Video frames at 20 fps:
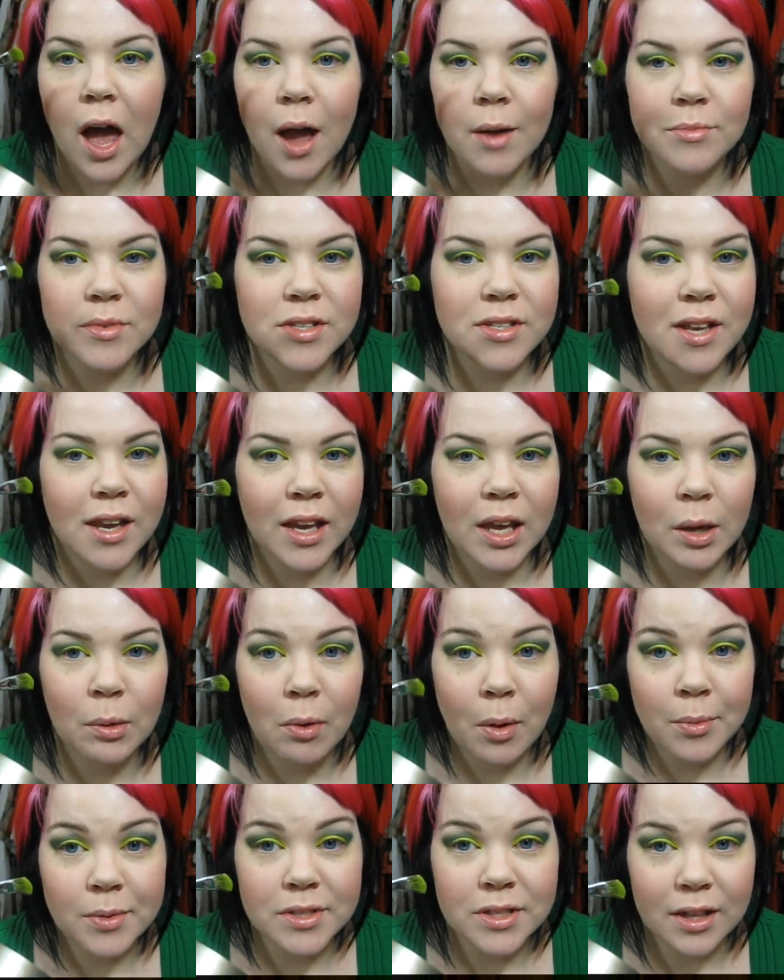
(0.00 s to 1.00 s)
I'm just taking
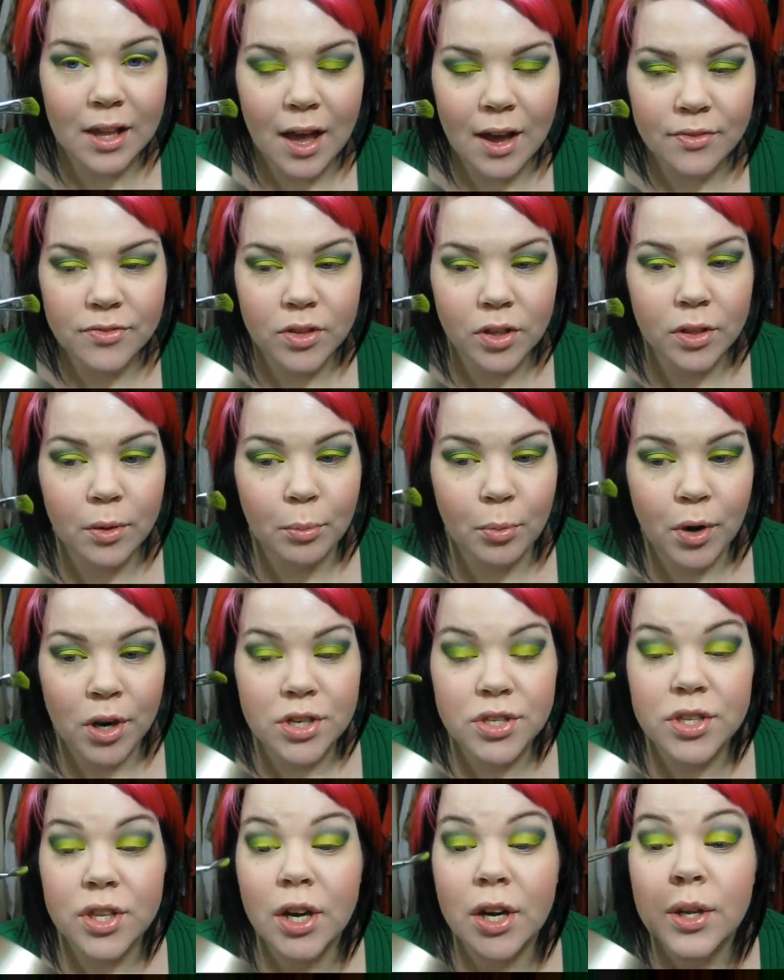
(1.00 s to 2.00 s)
what was left on the
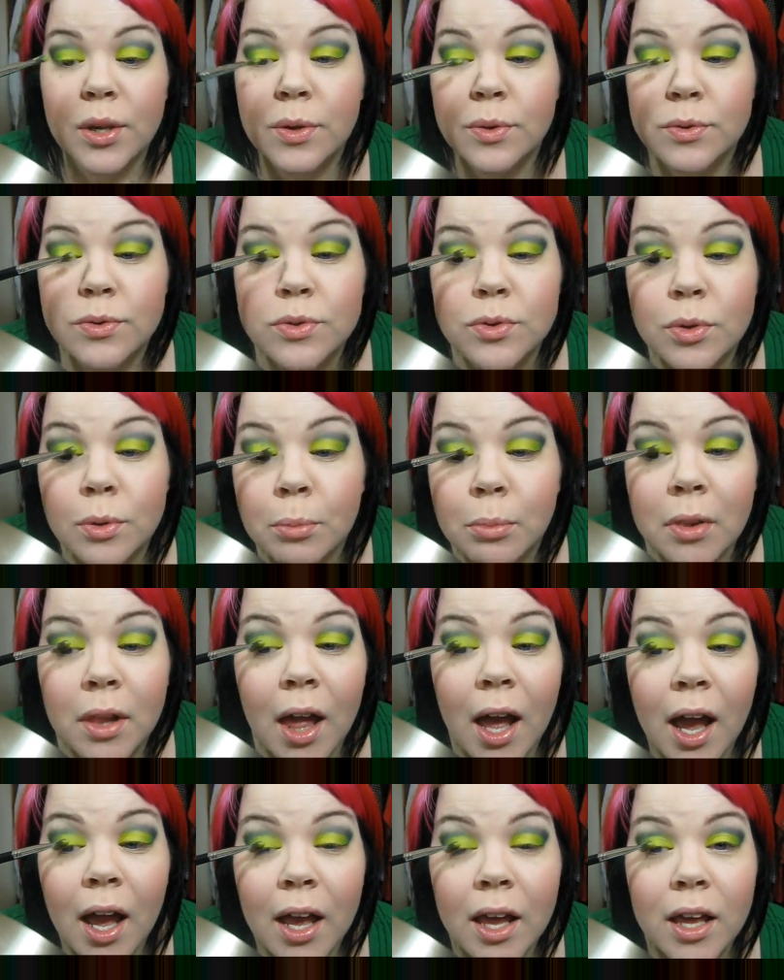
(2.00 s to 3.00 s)
brush that I used to
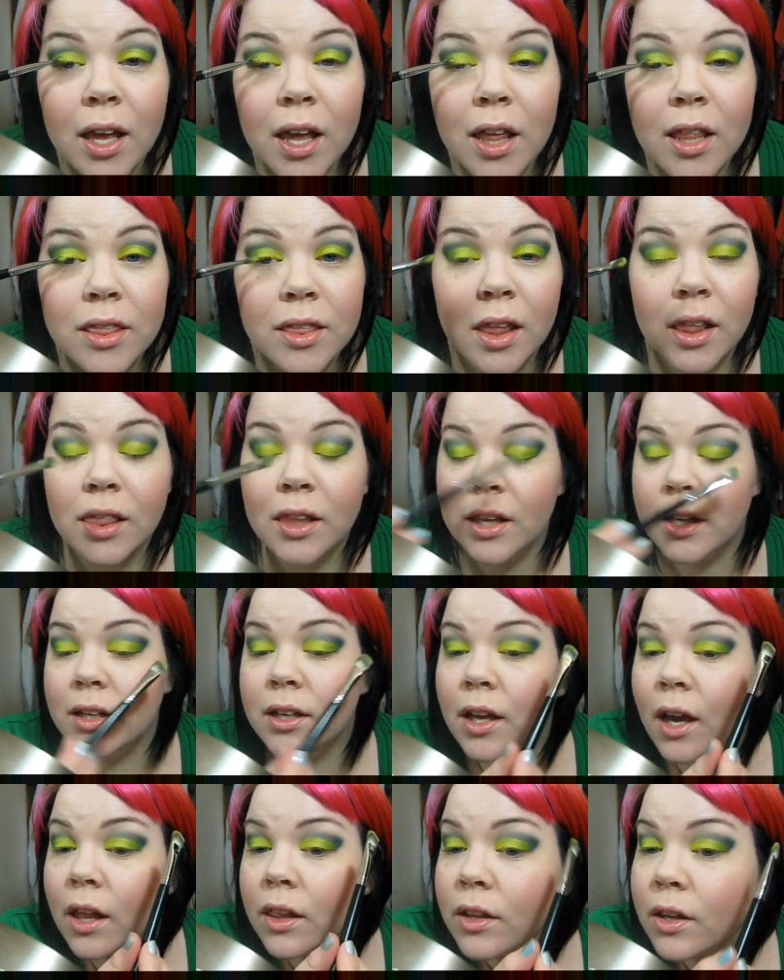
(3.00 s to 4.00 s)
apply the
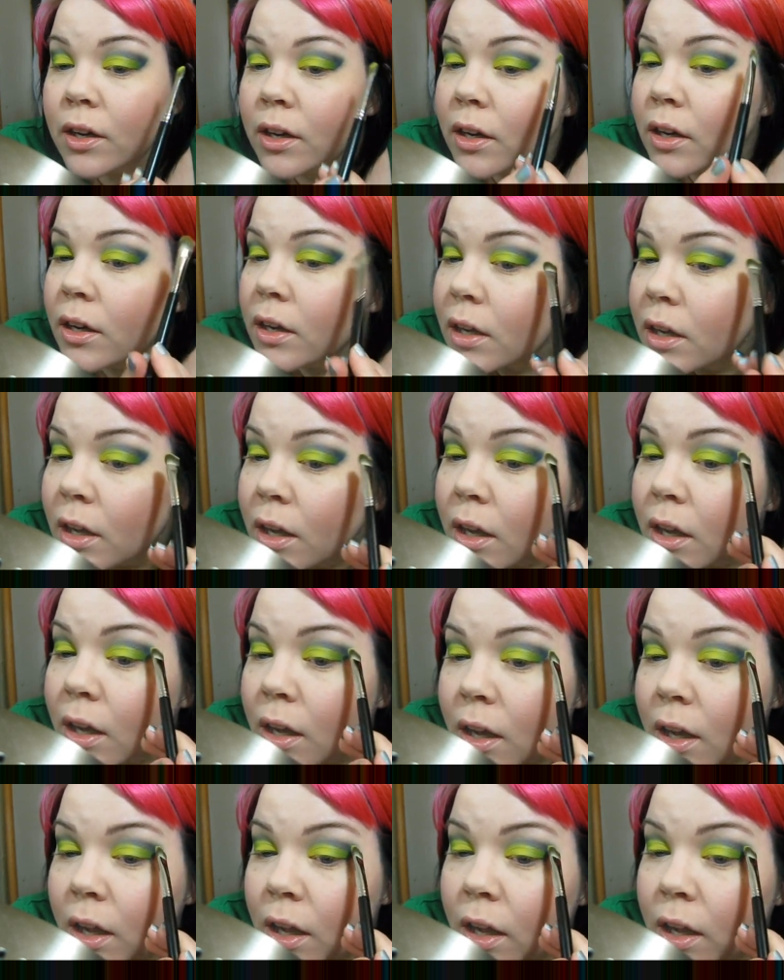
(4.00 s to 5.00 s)
lid color,
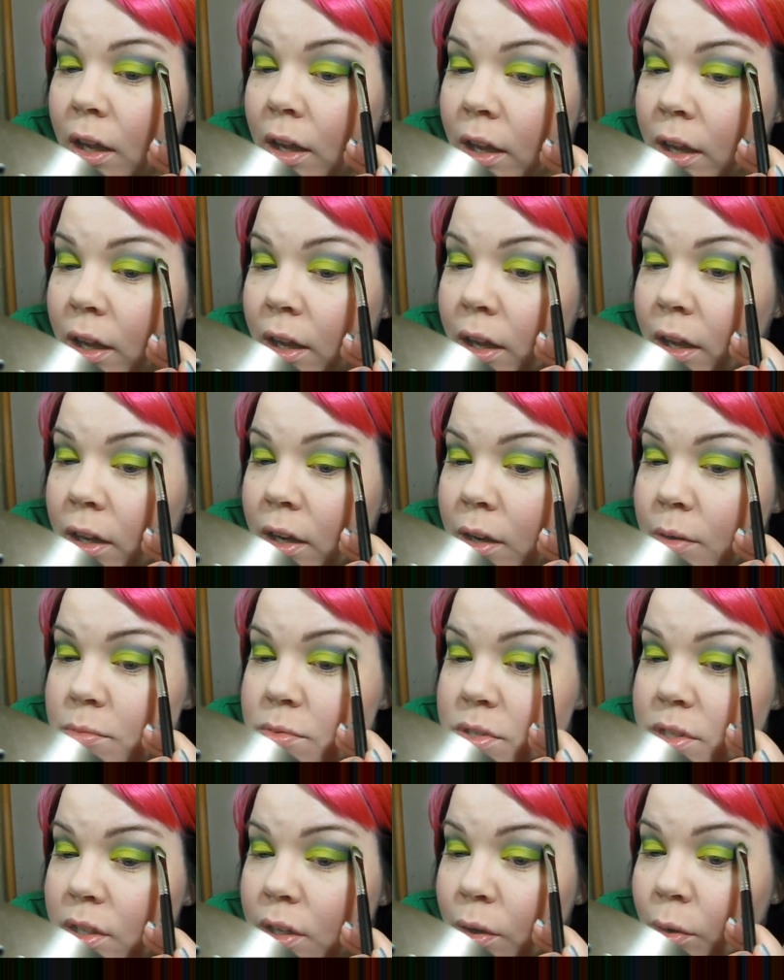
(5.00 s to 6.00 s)
and I'm
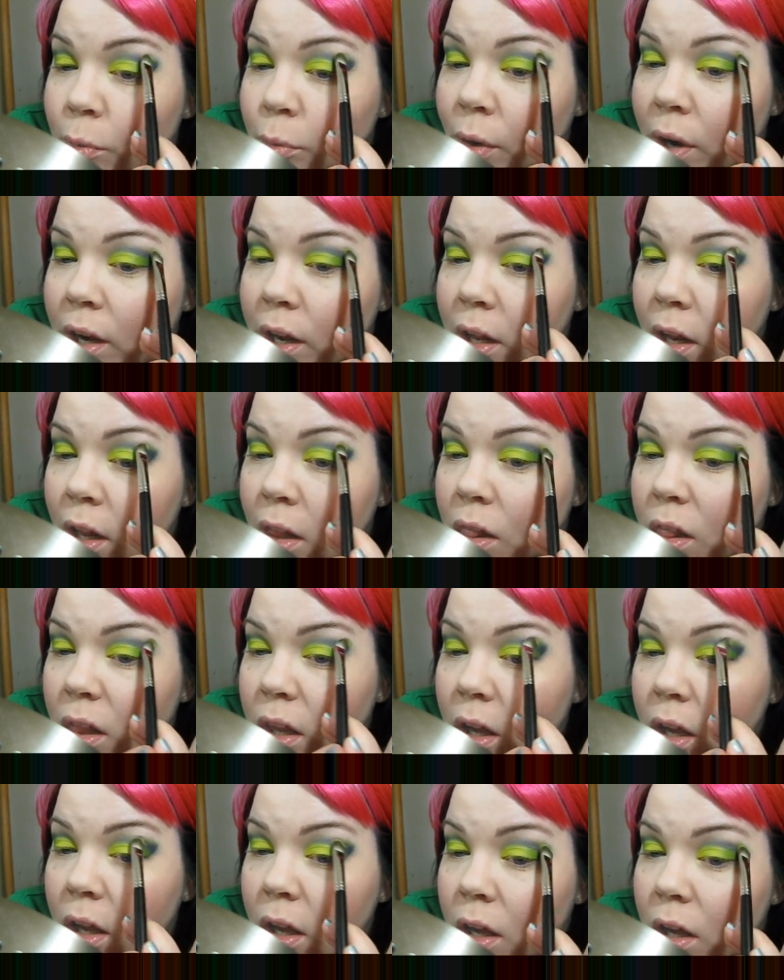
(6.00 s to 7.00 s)
just going to run it
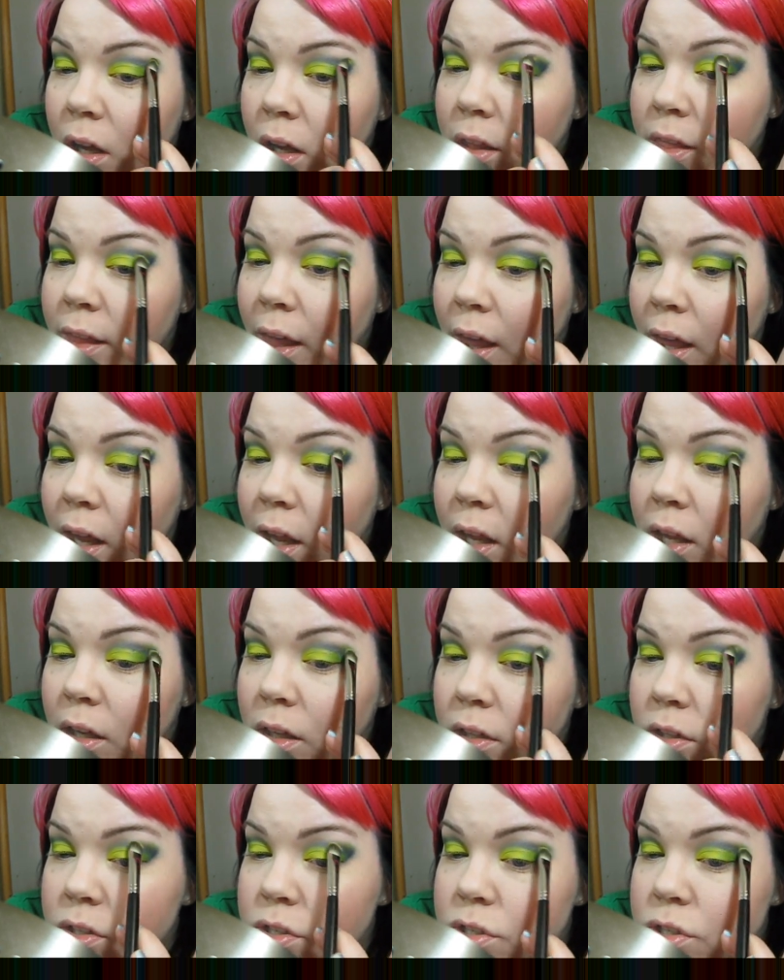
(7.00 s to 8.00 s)
along that
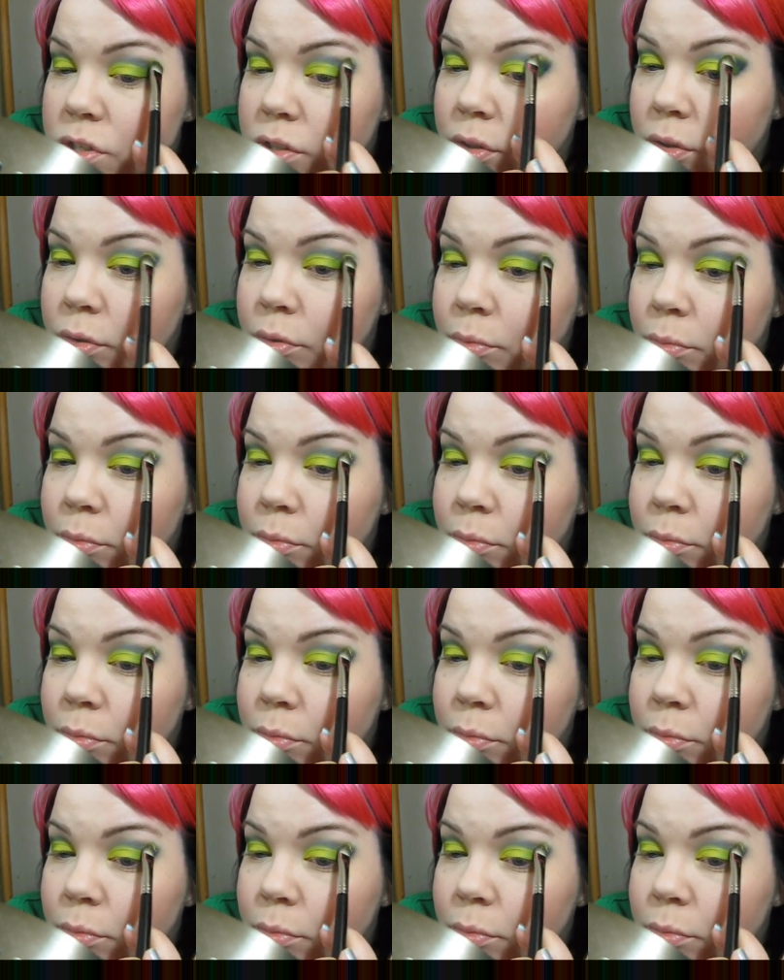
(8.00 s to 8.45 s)
edge.